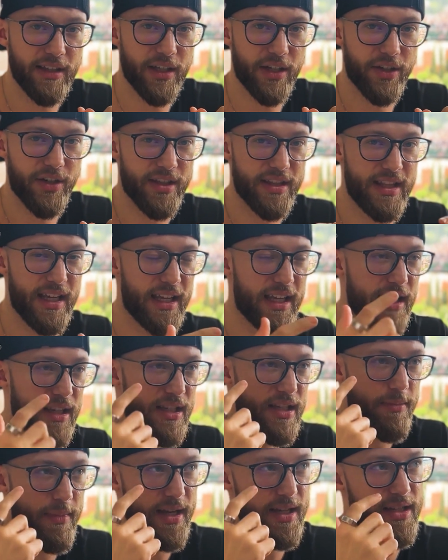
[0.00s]
there and thinking
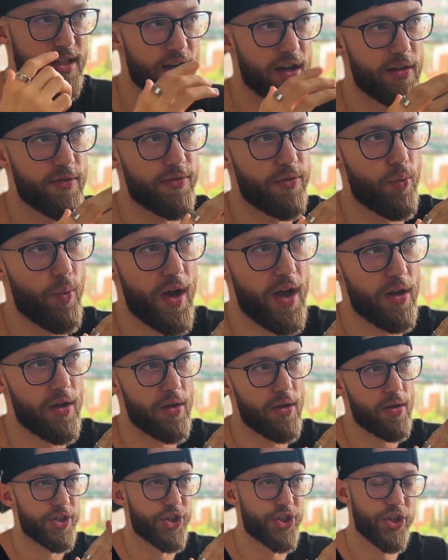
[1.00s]
to myself,
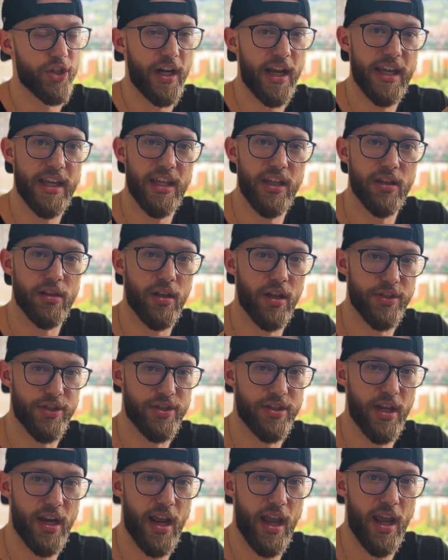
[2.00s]
well, should I eat lunch
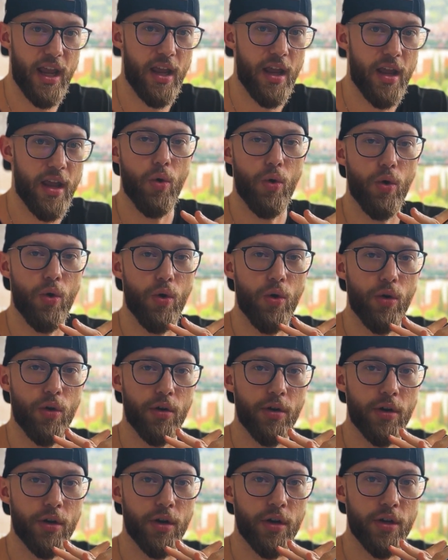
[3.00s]
today
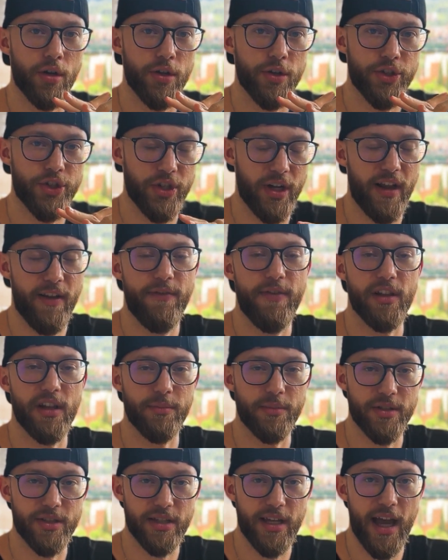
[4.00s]
or should I fill
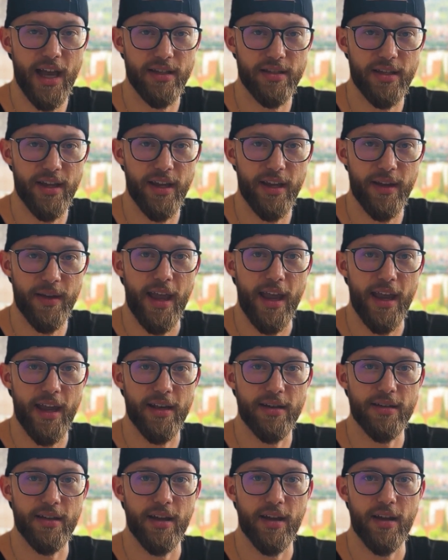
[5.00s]
up this gas tank?
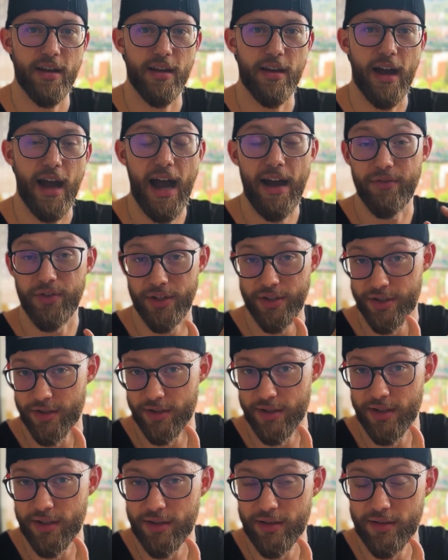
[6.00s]
And
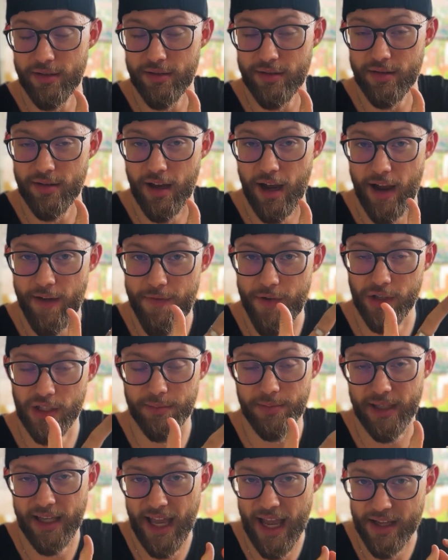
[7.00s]
obviously, I filled
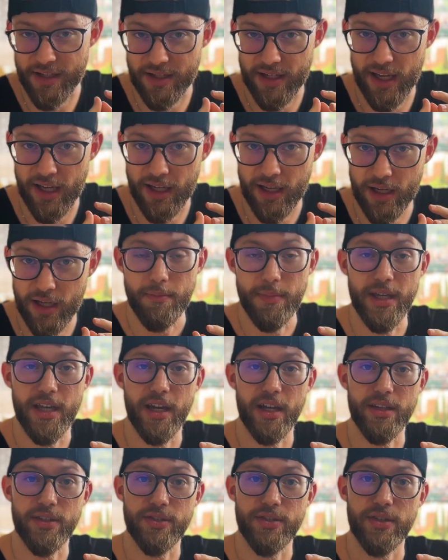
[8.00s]
up the gas tank
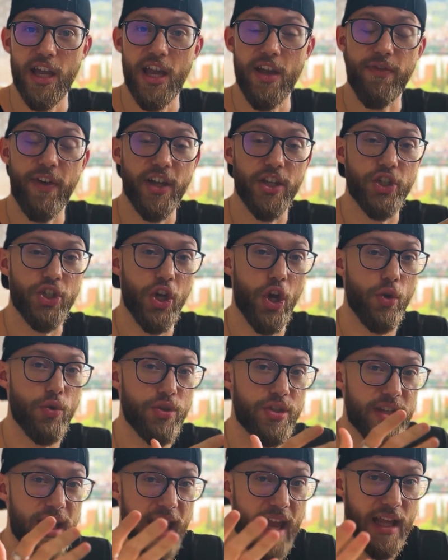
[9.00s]
because if I
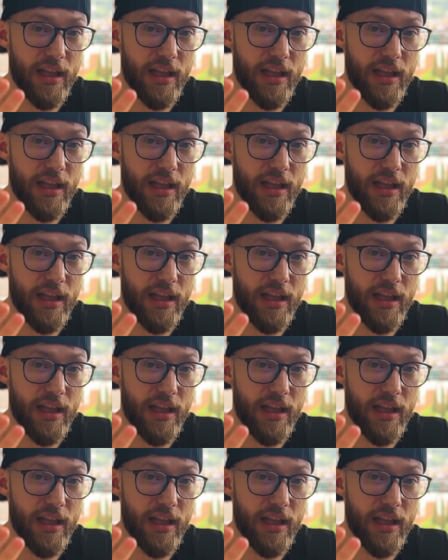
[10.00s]
chose to eat